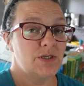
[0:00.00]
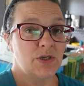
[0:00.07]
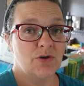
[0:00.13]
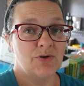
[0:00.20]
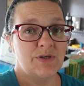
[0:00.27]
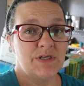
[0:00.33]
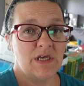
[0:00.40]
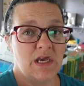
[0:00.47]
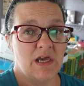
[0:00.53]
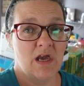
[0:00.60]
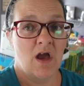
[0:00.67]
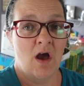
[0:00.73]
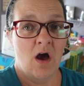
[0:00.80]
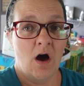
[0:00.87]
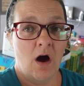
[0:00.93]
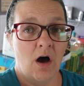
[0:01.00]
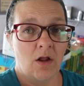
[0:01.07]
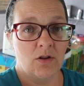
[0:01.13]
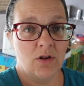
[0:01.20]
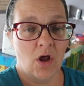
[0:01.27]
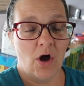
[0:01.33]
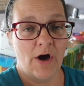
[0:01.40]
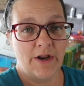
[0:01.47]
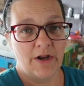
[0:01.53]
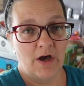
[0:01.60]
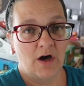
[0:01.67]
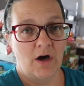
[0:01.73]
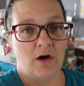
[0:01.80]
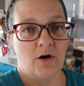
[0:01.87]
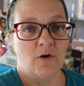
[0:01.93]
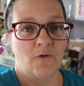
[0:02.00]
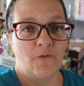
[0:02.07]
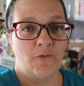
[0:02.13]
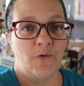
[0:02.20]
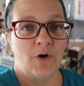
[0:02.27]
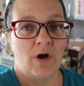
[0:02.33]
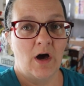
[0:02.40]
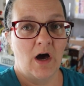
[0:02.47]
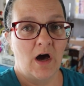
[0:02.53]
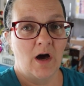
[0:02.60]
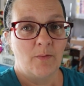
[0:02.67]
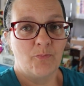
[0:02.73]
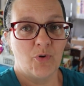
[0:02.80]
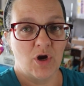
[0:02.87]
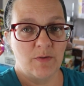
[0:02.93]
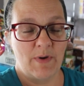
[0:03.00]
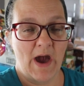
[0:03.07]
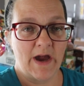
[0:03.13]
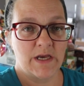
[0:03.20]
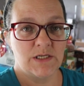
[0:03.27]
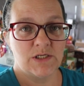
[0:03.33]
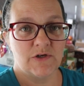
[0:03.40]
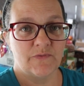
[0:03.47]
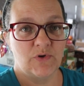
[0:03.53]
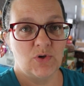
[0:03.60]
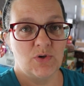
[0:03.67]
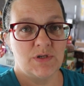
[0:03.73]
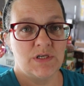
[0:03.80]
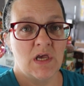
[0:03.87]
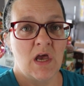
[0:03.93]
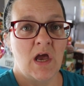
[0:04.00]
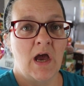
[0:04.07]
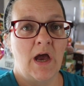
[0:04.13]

So you'll see a lot of um, prepackaged foods,